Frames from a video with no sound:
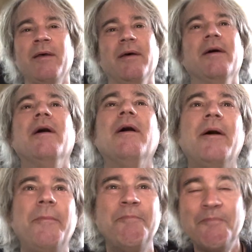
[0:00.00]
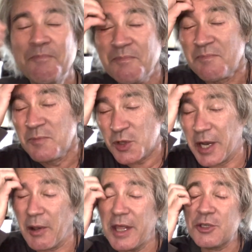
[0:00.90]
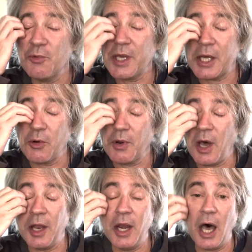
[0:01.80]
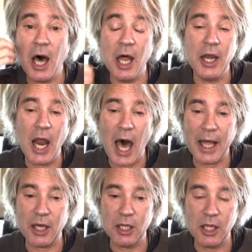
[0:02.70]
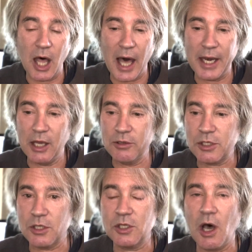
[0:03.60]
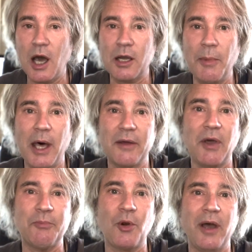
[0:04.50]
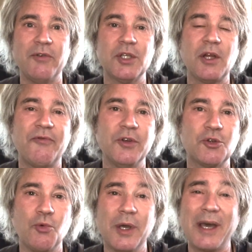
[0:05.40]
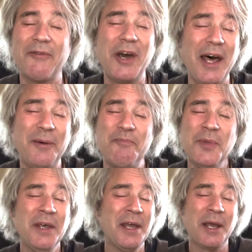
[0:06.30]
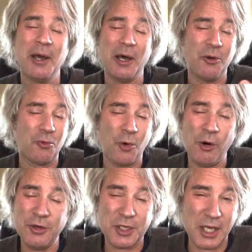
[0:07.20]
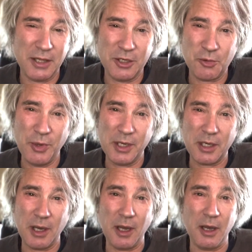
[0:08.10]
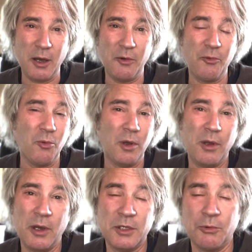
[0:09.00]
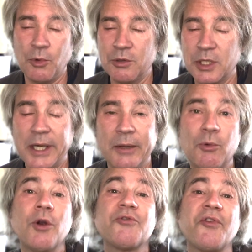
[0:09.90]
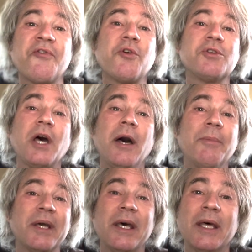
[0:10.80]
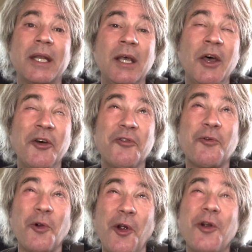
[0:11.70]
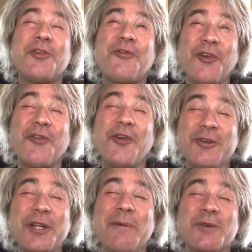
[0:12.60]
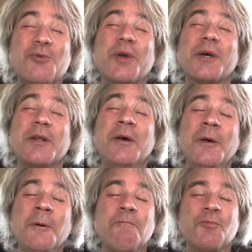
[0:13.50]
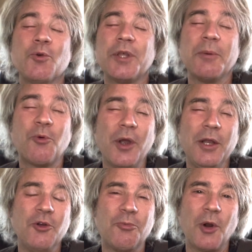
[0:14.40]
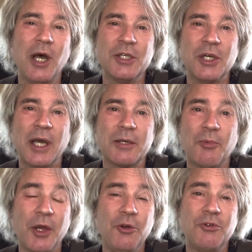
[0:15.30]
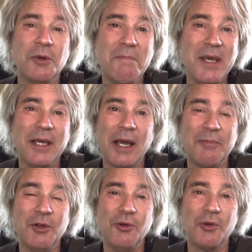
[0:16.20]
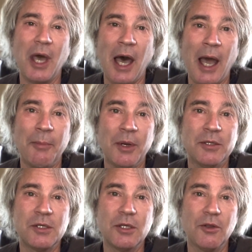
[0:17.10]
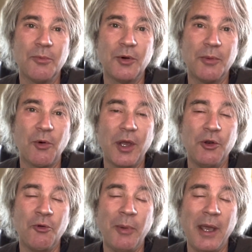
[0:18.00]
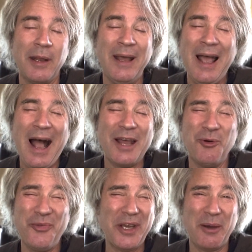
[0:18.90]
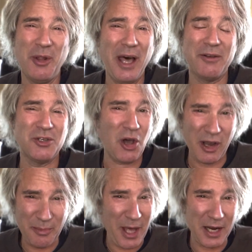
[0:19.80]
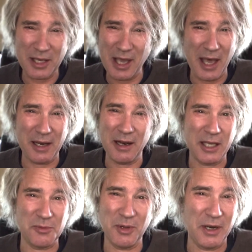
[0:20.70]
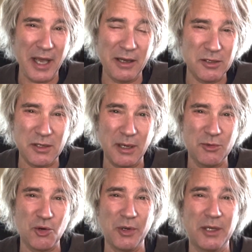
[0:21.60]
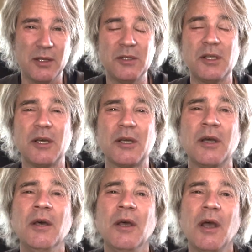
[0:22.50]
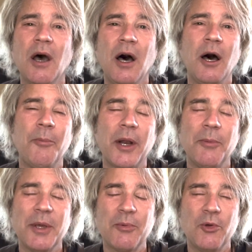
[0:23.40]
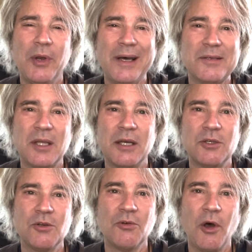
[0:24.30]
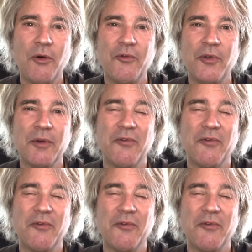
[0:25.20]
So anyway, that's what we got going on. Not a lot else to talk about. I've got private stuff this week. I've got rehearsed again this week. I say rehearsed again. Rehearsed for the first time again. Rehearsed for the first time this weekend with a brand new project. Brand new to me. I'm the new guy, but it's still a pretty brand new band. I don't think I'm allowed to talk about it yet. It hasn't been announced that I'm joining this thing, but I'll be able to announce that soon, hopefully.